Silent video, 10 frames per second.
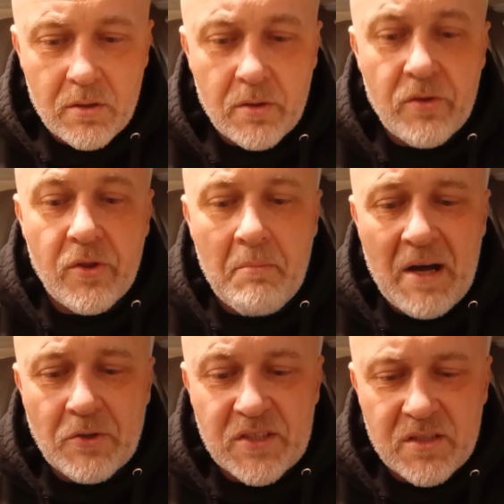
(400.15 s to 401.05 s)
the
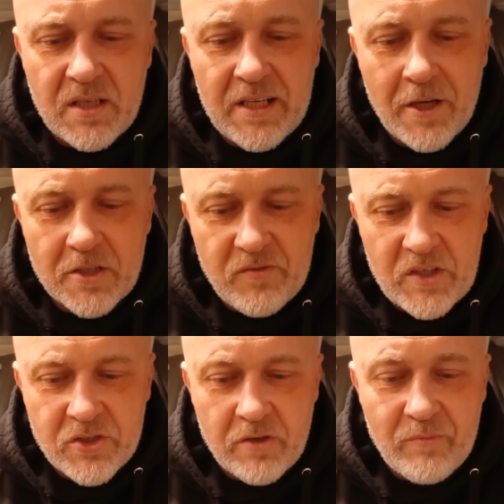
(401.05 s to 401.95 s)
mountains in Enoch's
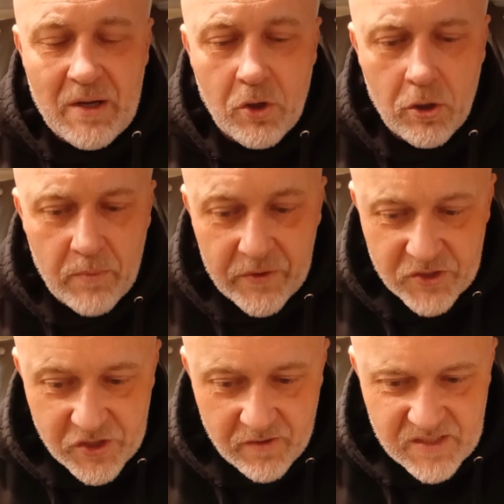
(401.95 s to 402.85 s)
vision of Mount Hermon,
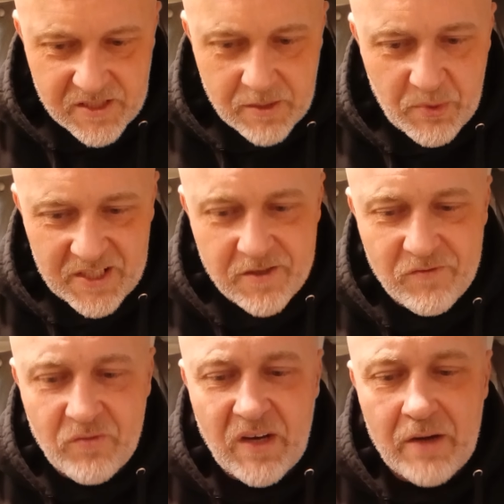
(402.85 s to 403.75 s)
serves as a place of
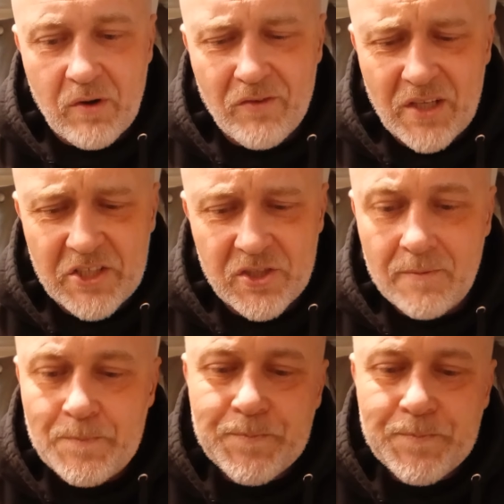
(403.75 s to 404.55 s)
divine revelation.